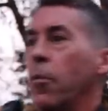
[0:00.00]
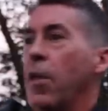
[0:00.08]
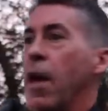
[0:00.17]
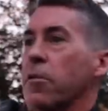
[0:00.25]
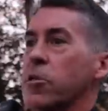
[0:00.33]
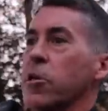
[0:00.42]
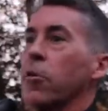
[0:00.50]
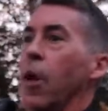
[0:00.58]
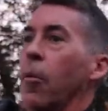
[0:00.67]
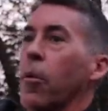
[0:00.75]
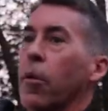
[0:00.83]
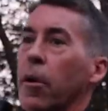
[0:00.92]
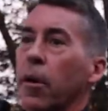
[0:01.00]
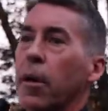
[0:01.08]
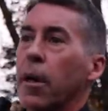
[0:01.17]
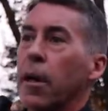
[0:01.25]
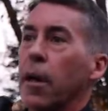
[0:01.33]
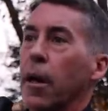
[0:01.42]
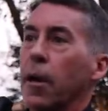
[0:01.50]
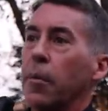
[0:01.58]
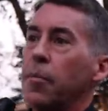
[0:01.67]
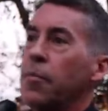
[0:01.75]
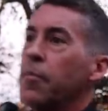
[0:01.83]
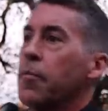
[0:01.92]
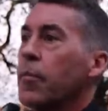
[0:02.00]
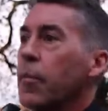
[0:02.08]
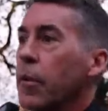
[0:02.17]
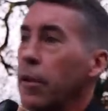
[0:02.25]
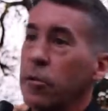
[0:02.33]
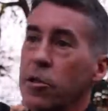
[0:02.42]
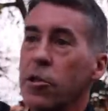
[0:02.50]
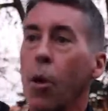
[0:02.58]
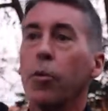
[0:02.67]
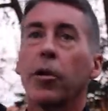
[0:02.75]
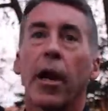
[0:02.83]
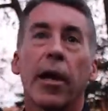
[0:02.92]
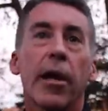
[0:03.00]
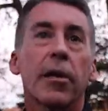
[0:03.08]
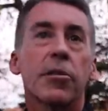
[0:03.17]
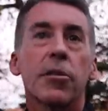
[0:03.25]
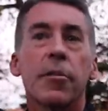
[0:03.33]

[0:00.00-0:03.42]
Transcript: without a serial number, uh, mm -hmm. they'll just hold it, I guess.